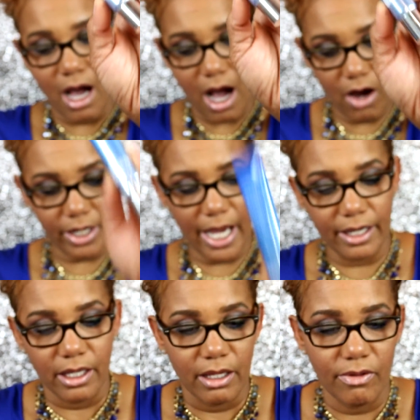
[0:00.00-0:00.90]

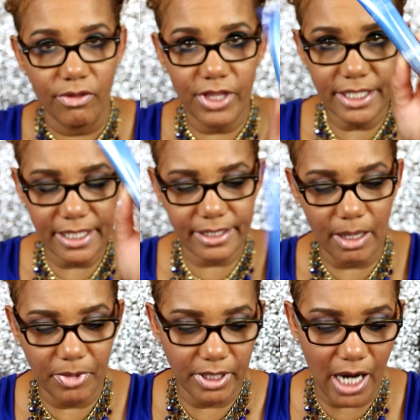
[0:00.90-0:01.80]
Okay, this is
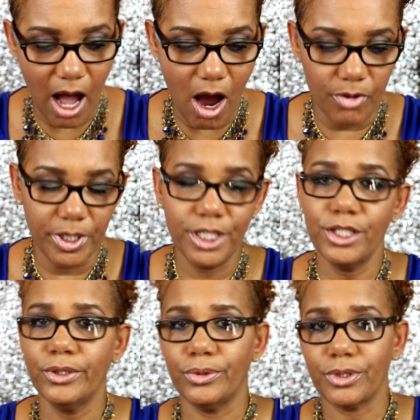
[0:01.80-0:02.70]
something that I already
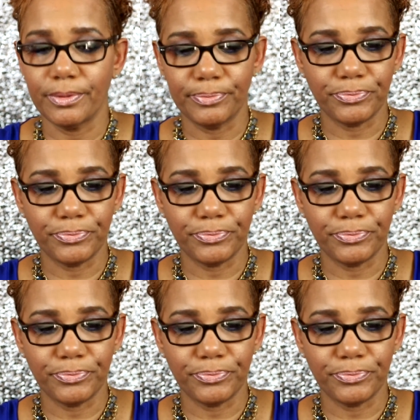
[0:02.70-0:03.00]
use,